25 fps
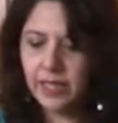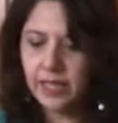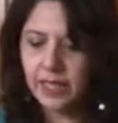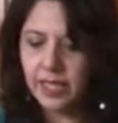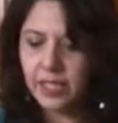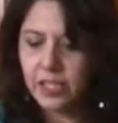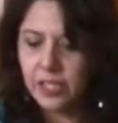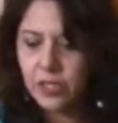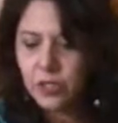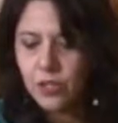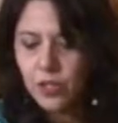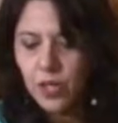
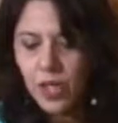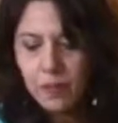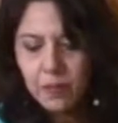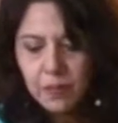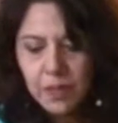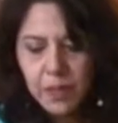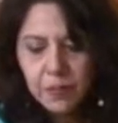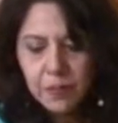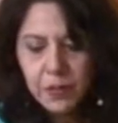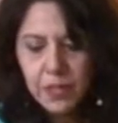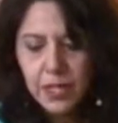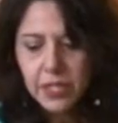let's chop
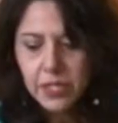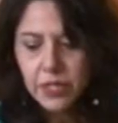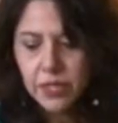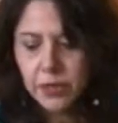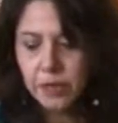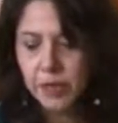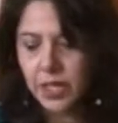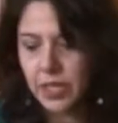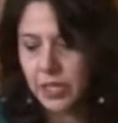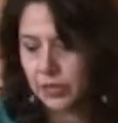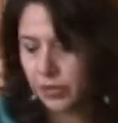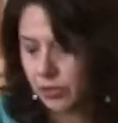up our
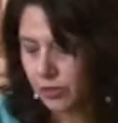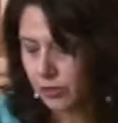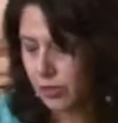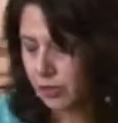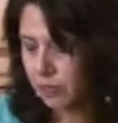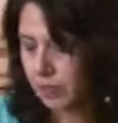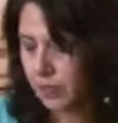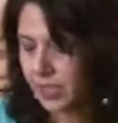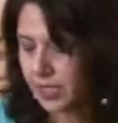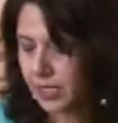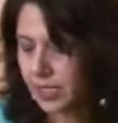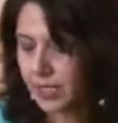tomatoes,
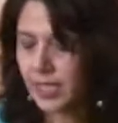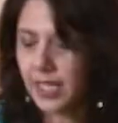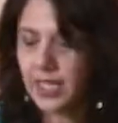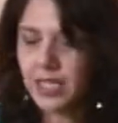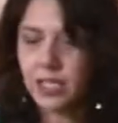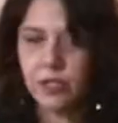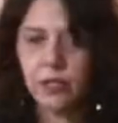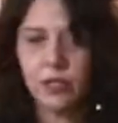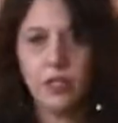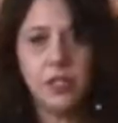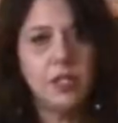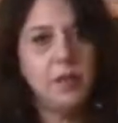because
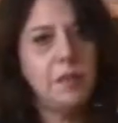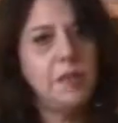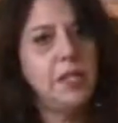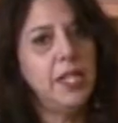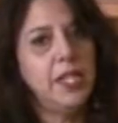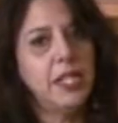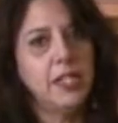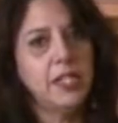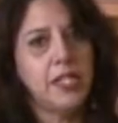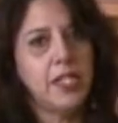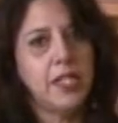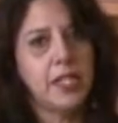that's going to be
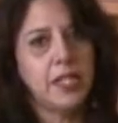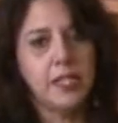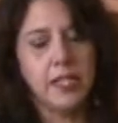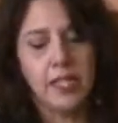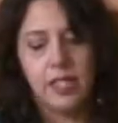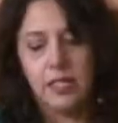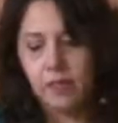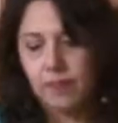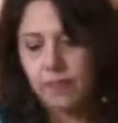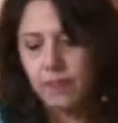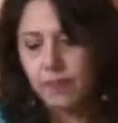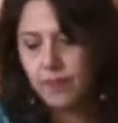our
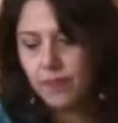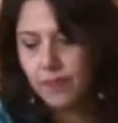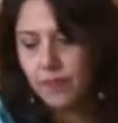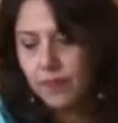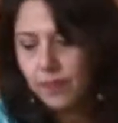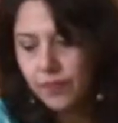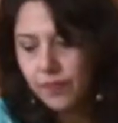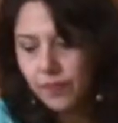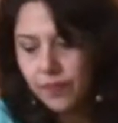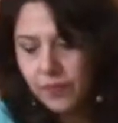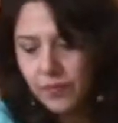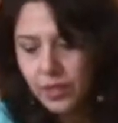chutney
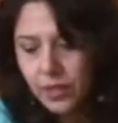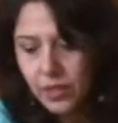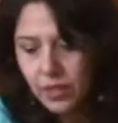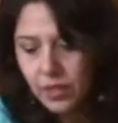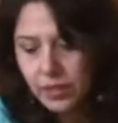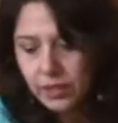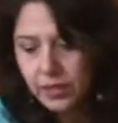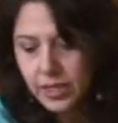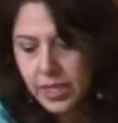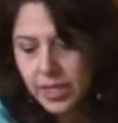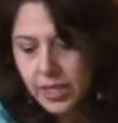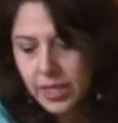
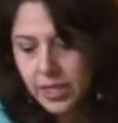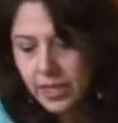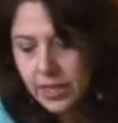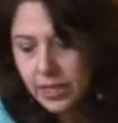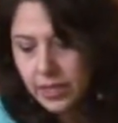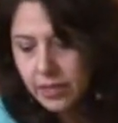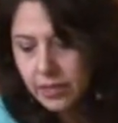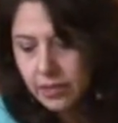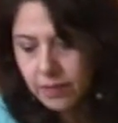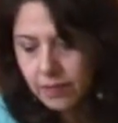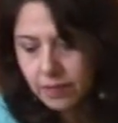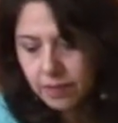on the
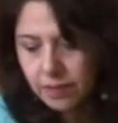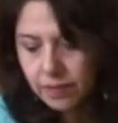side.